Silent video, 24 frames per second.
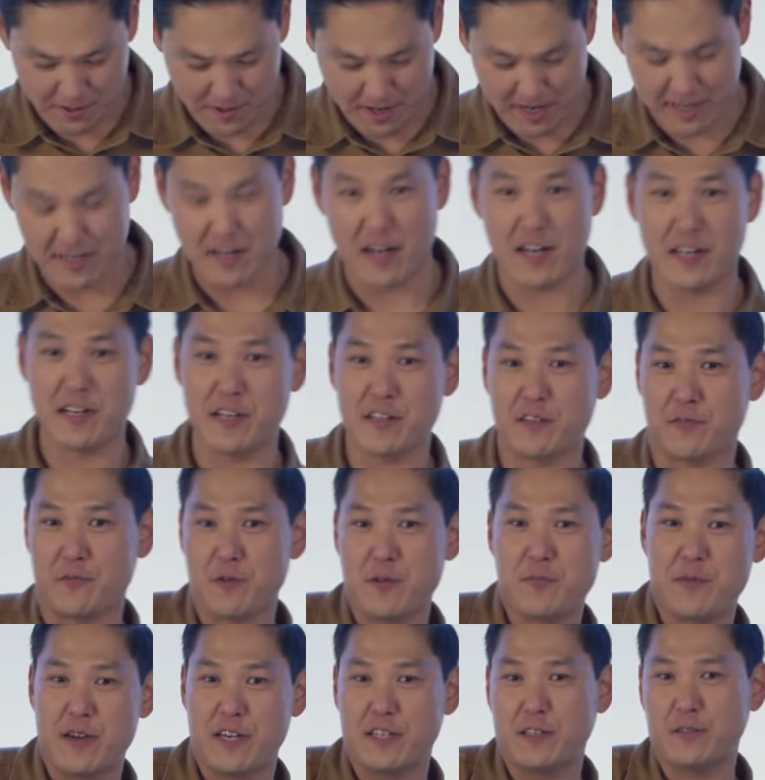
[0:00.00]
our iconic
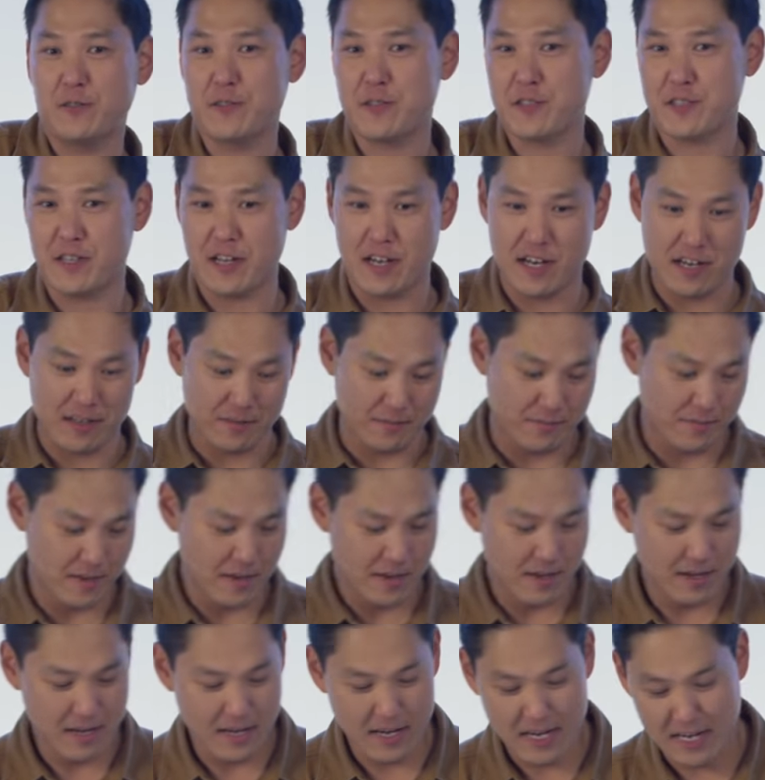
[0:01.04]
3-panel design,
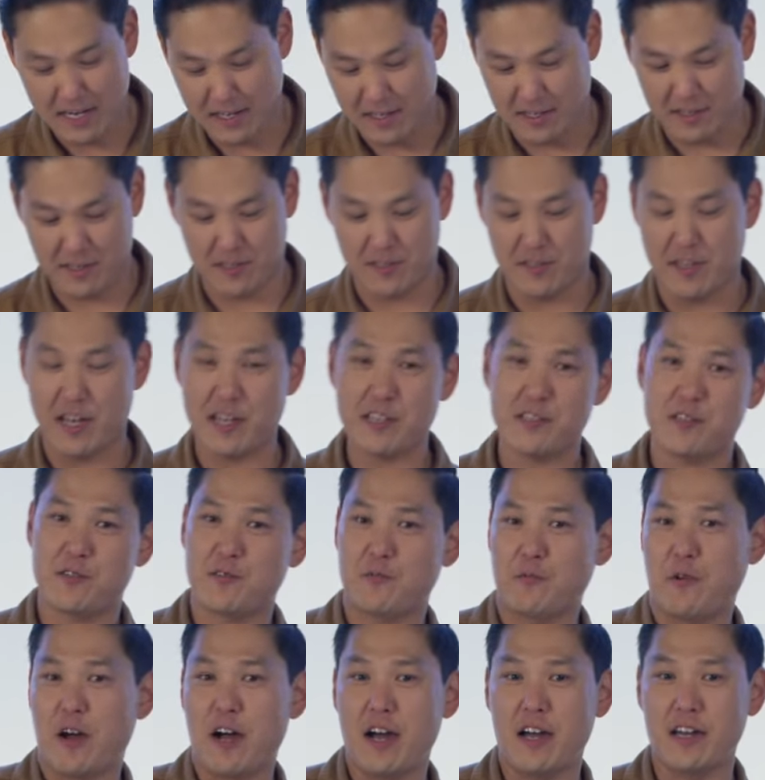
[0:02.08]
and it gets nice
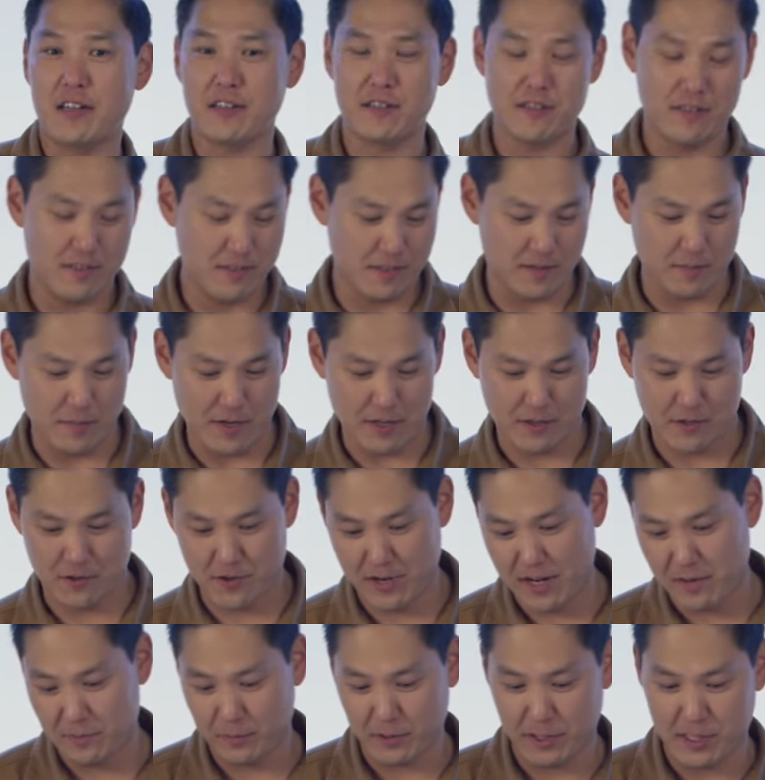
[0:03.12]
and wide to make sure
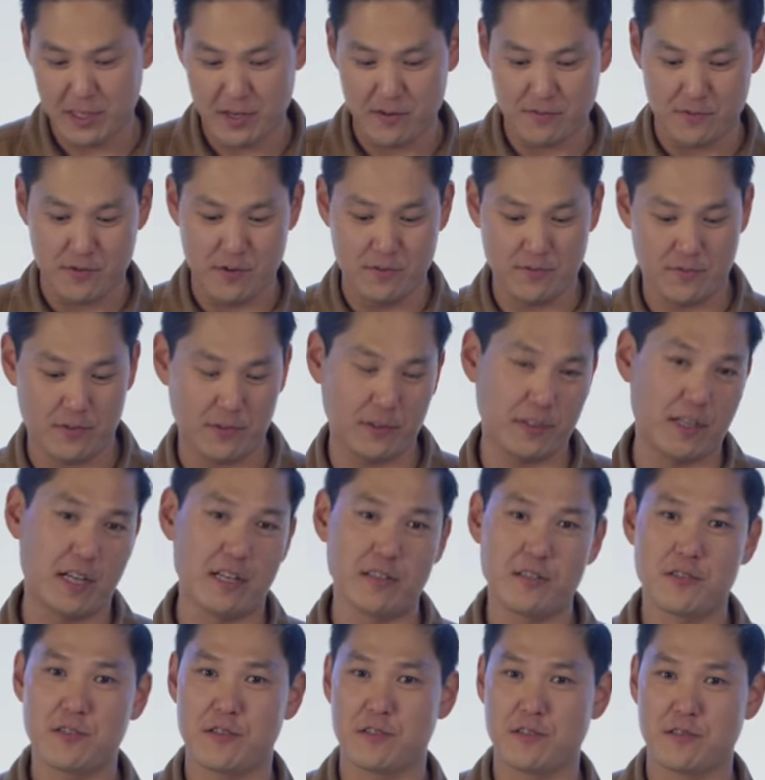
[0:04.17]
you have plenty of room for
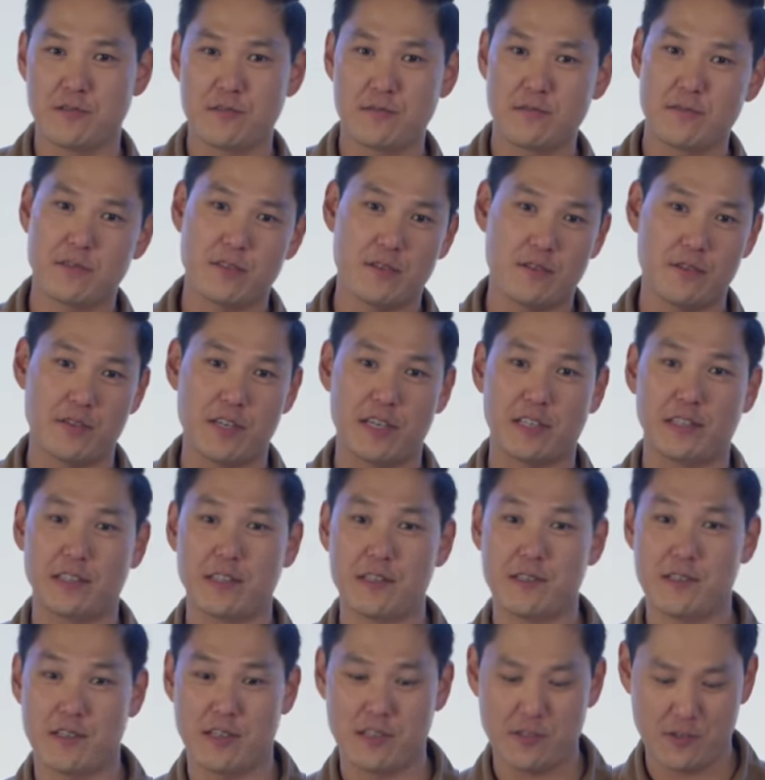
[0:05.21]
lunch and your daily
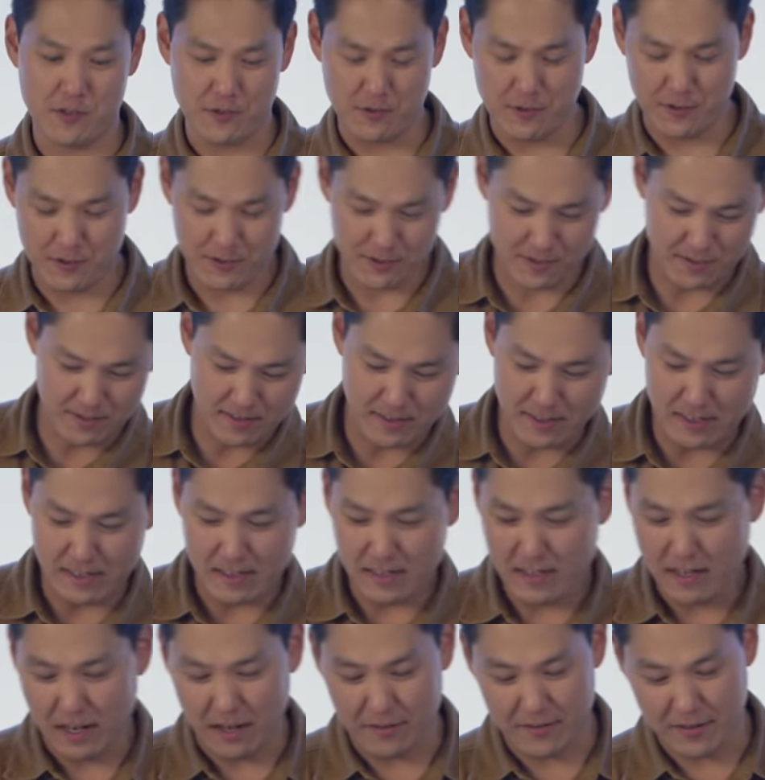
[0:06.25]
essentials.
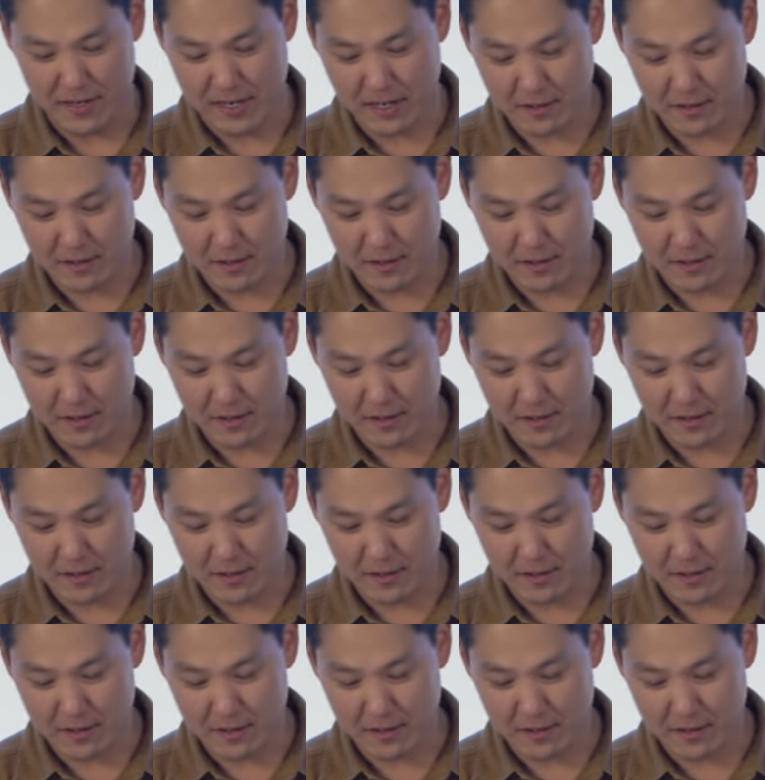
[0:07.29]
On the